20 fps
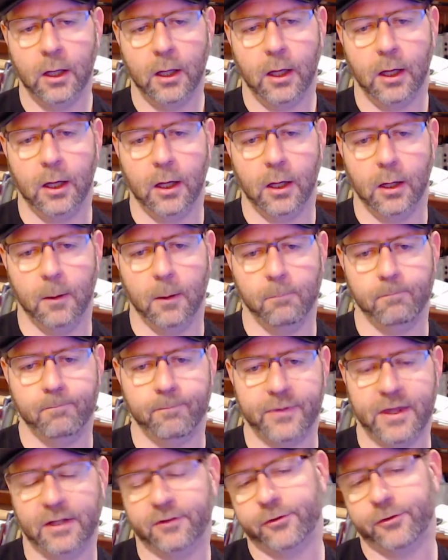
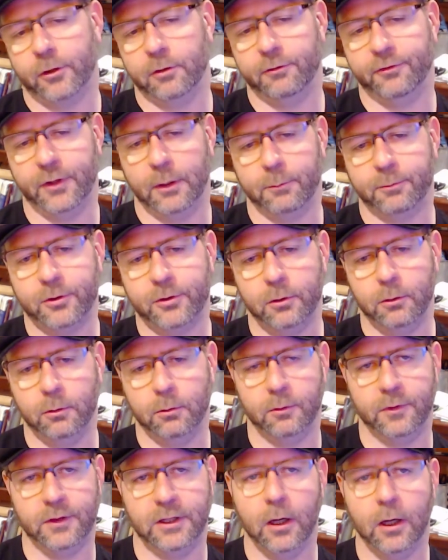that serves up
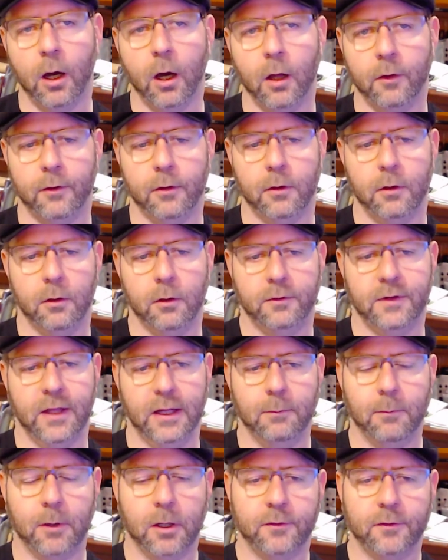to the other
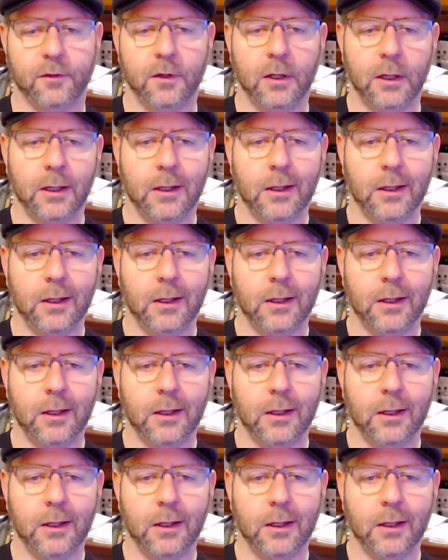data marts.